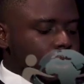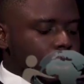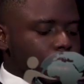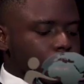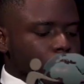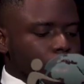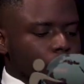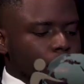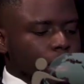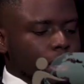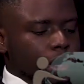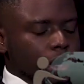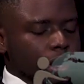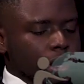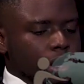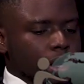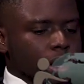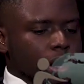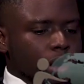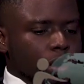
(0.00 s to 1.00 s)
All right,
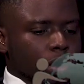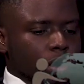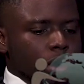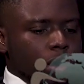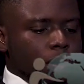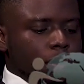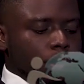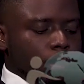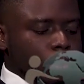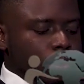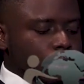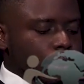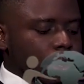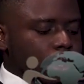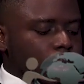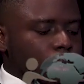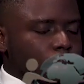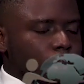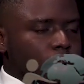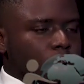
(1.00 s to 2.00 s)
uh, now um,
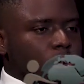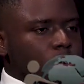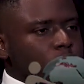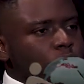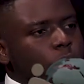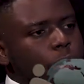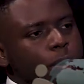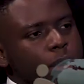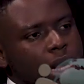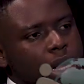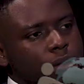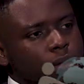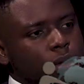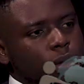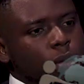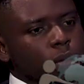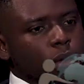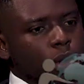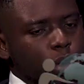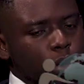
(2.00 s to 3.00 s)
speaking about your
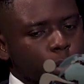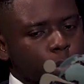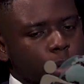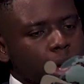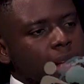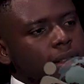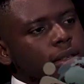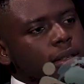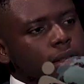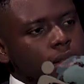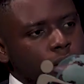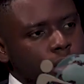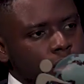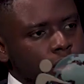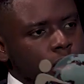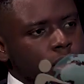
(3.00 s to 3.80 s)
platform, your party.